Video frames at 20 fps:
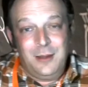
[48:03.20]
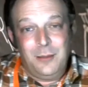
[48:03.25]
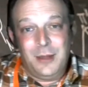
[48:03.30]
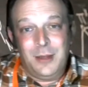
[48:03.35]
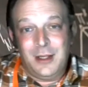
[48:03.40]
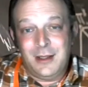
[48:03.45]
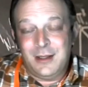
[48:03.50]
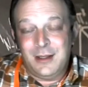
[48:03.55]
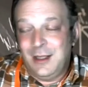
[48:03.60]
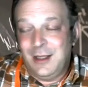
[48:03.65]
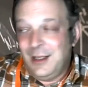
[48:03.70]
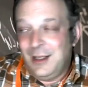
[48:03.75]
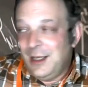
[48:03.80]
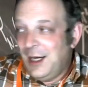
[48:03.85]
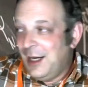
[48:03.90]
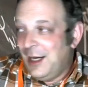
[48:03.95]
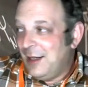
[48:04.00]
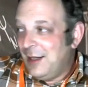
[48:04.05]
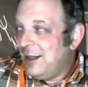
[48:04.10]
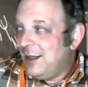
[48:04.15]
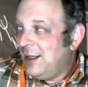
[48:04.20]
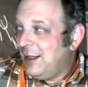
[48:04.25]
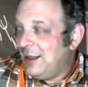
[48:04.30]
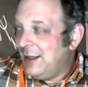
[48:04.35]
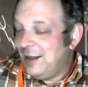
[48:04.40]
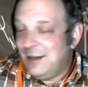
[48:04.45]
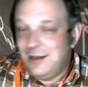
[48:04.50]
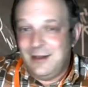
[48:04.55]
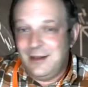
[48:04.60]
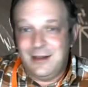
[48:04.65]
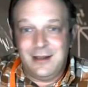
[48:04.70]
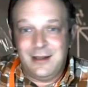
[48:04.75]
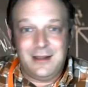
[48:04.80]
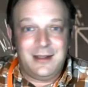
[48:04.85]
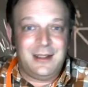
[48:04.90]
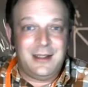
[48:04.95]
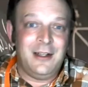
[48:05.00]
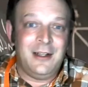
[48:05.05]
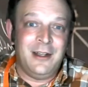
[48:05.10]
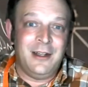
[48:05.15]
but it's
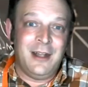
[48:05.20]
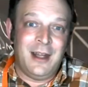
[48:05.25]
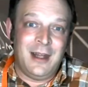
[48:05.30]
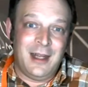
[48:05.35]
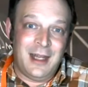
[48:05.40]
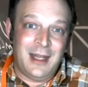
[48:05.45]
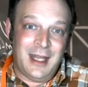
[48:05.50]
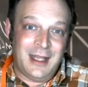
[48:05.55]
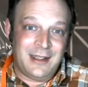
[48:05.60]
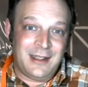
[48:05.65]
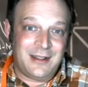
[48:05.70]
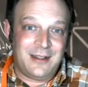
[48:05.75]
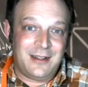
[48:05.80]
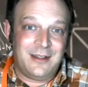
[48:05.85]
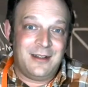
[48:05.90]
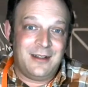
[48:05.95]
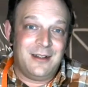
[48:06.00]
still nonetheless,